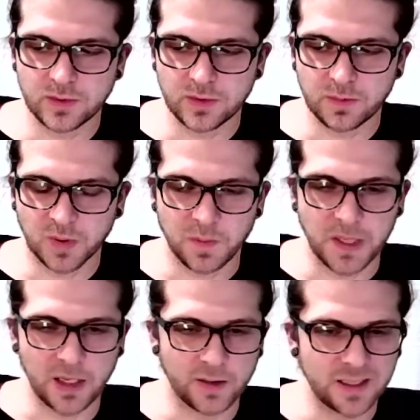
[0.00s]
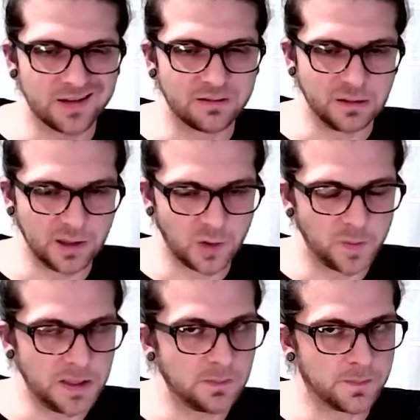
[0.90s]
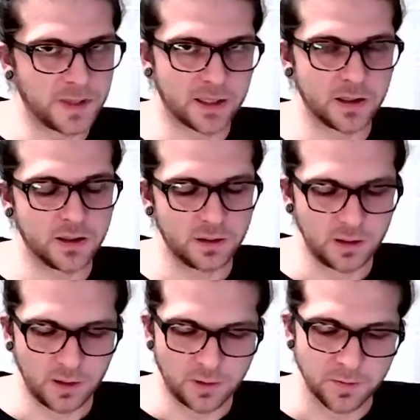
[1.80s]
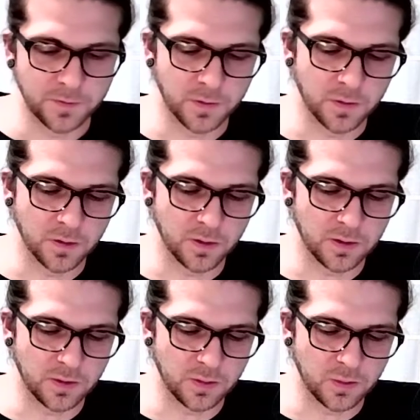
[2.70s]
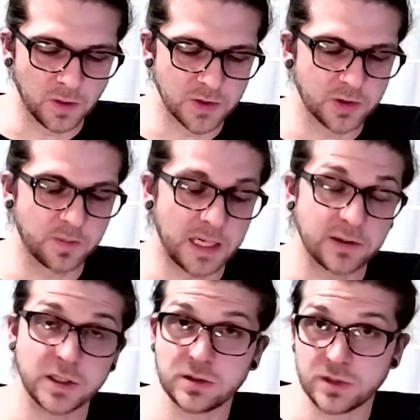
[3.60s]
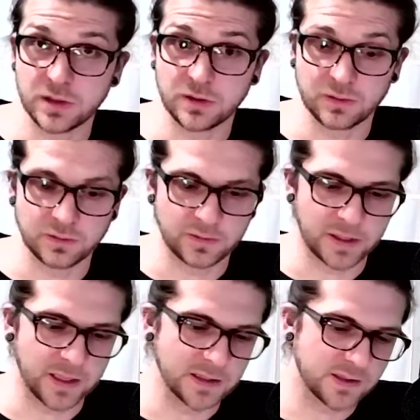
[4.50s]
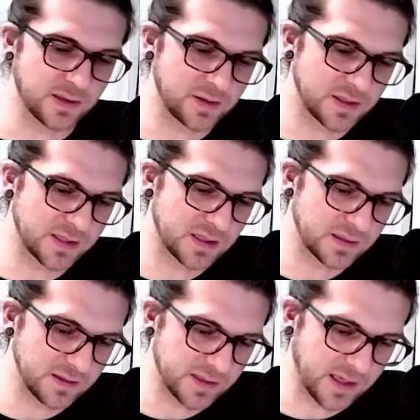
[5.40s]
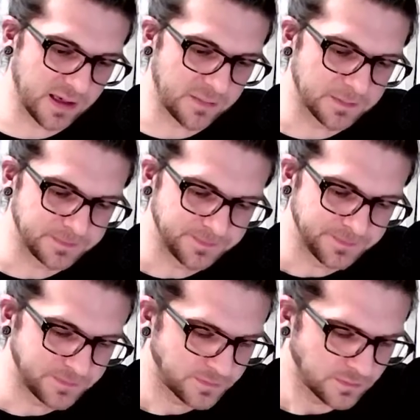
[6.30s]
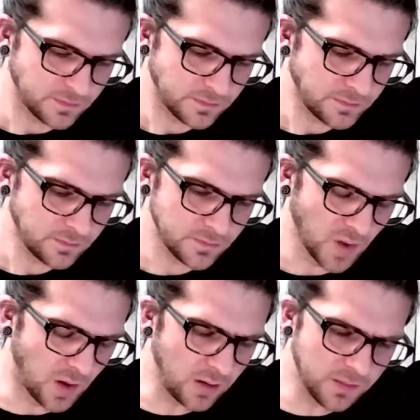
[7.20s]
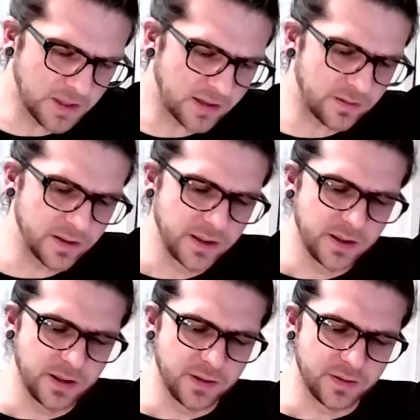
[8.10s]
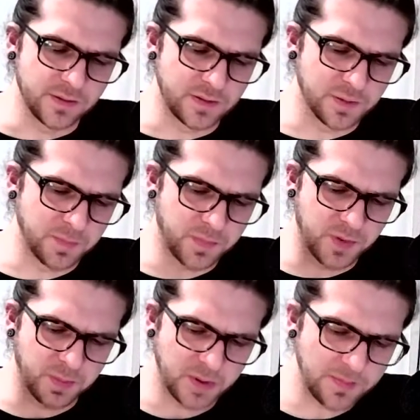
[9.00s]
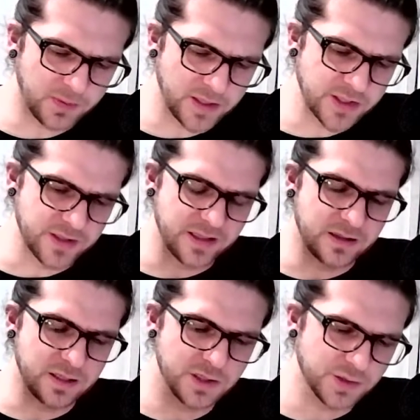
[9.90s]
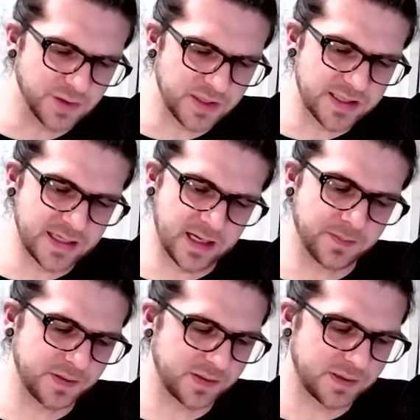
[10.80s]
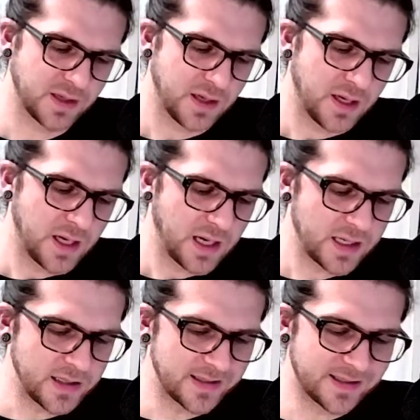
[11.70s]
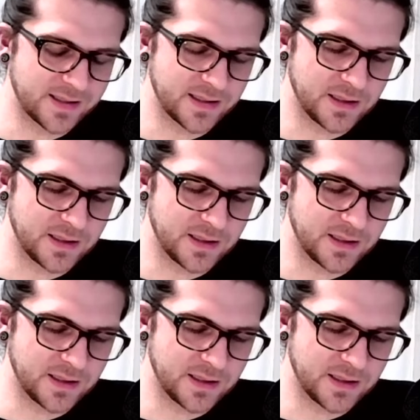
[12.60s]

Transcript: preparing a little bit better for what you're about to do, right? So this is uh, all about the the preparation, the initial steps, and it's